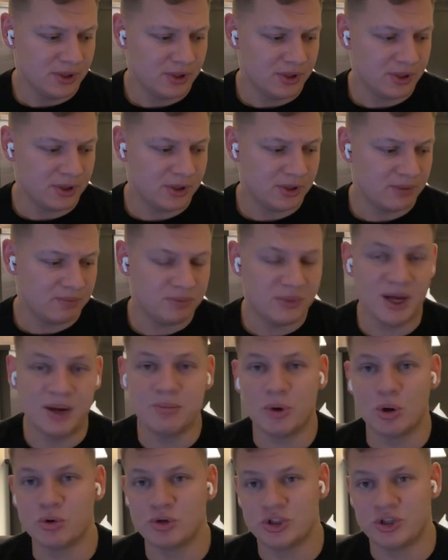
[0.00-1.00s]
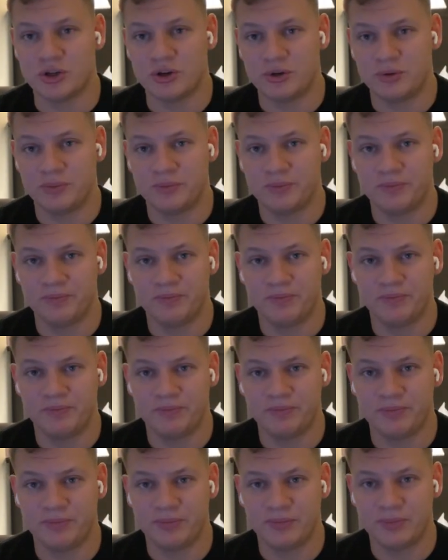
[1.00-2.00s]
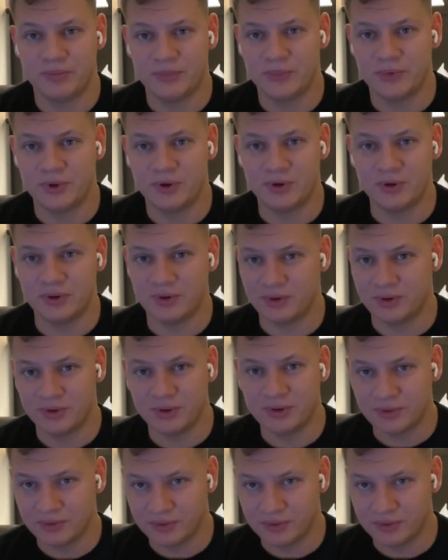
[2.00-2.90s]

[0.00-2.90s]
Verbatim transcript: uh, uh Dan Mosier. You know,